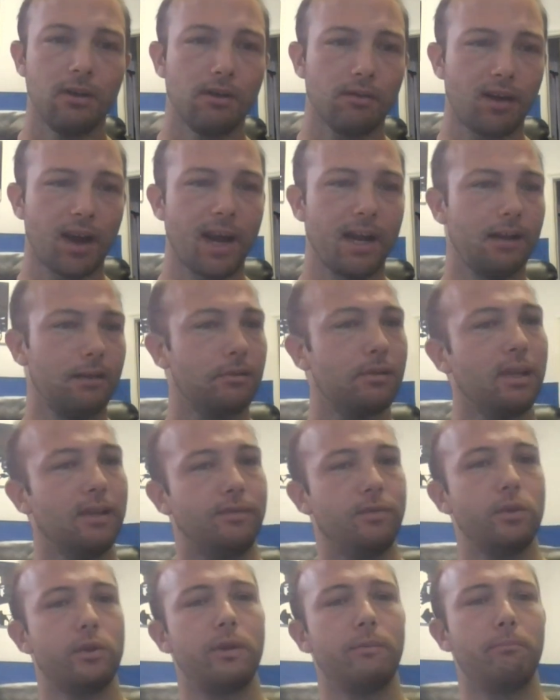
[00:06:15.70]
right?
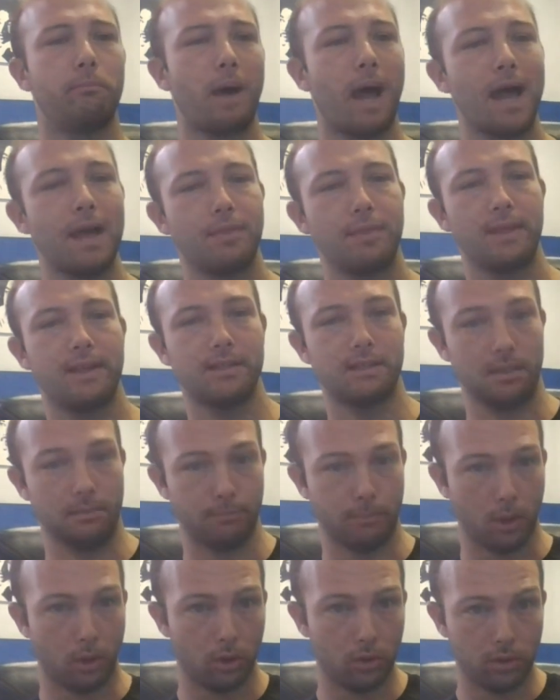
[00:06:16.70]
If you can buy things in
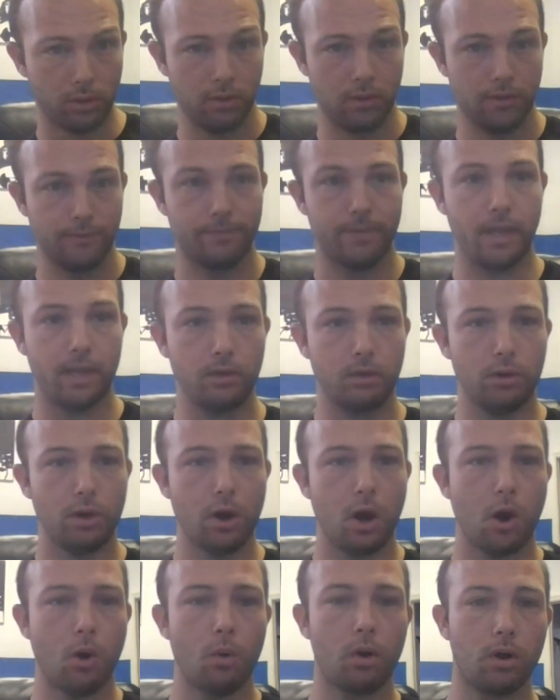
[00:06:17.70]
bulk that you
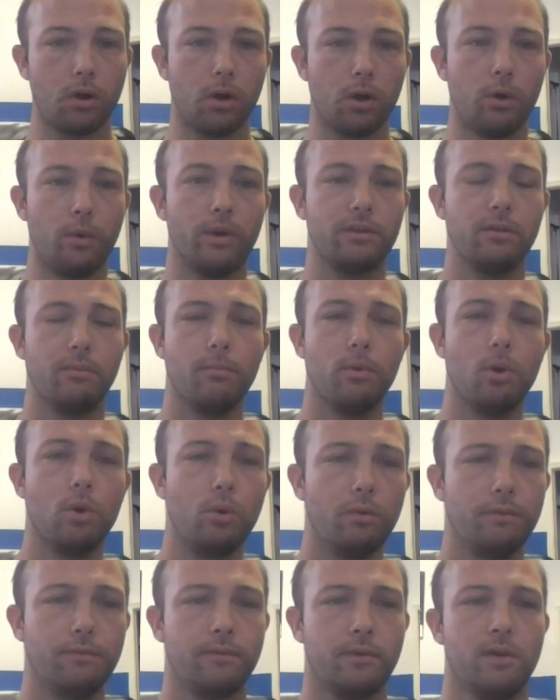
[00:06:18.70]
know are going to
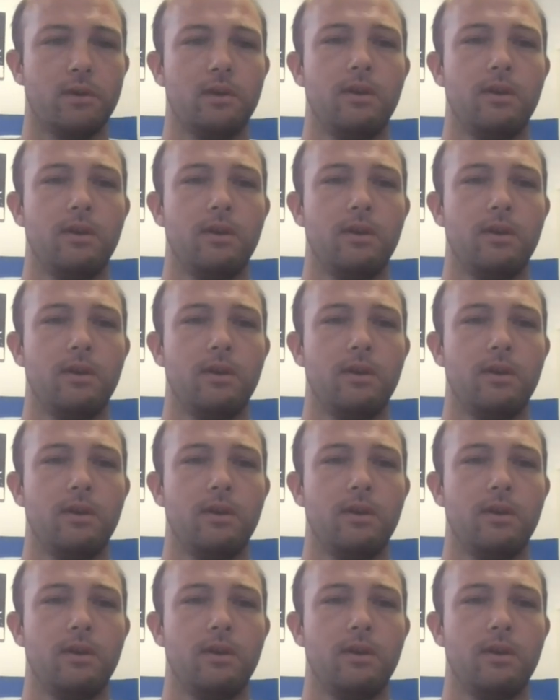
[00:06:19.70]
move,